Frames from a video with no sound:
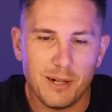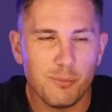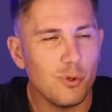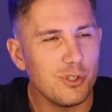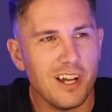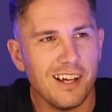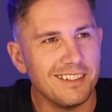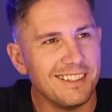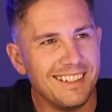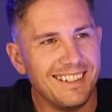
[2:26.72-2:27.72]
my poor
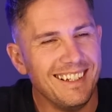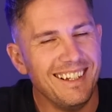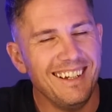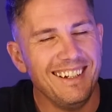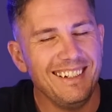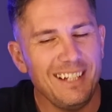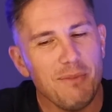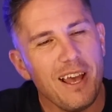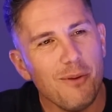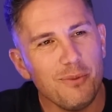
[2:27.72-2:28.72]
child. Let
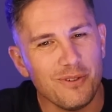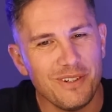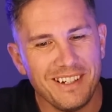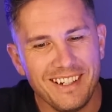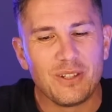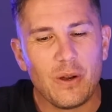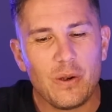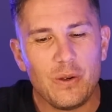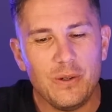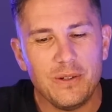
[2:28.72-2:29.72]
me help you.
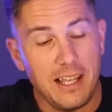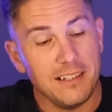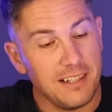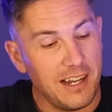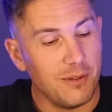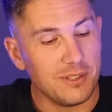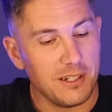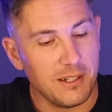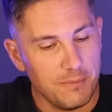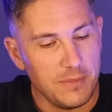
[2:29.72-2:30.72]
So yesterday I was in
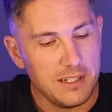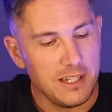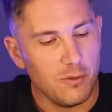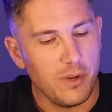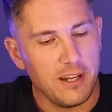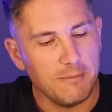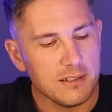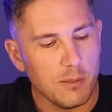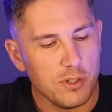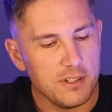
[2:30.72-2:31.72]
a meeting where
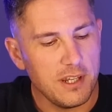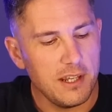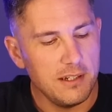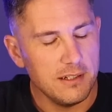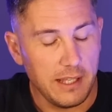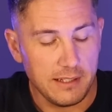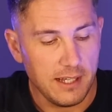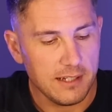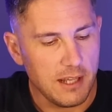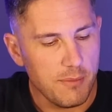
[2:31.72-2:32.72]
someone said the
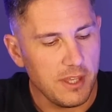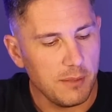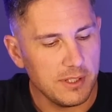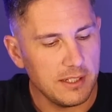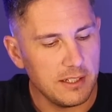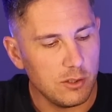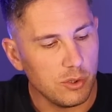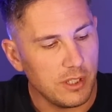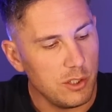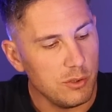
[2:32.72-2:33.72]
exact same thing, but they said,
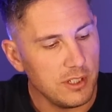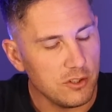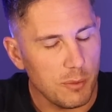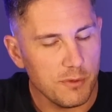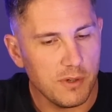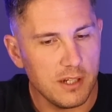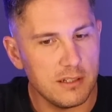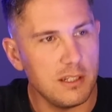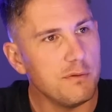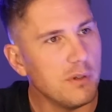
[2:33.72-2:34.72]
look, they're using Shopify's
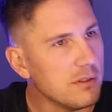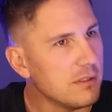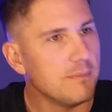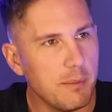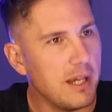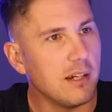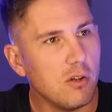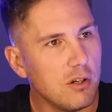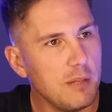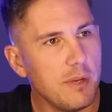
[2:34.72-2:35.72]
default abandoned
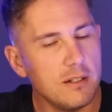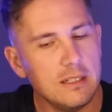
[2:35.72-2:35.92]
cart email.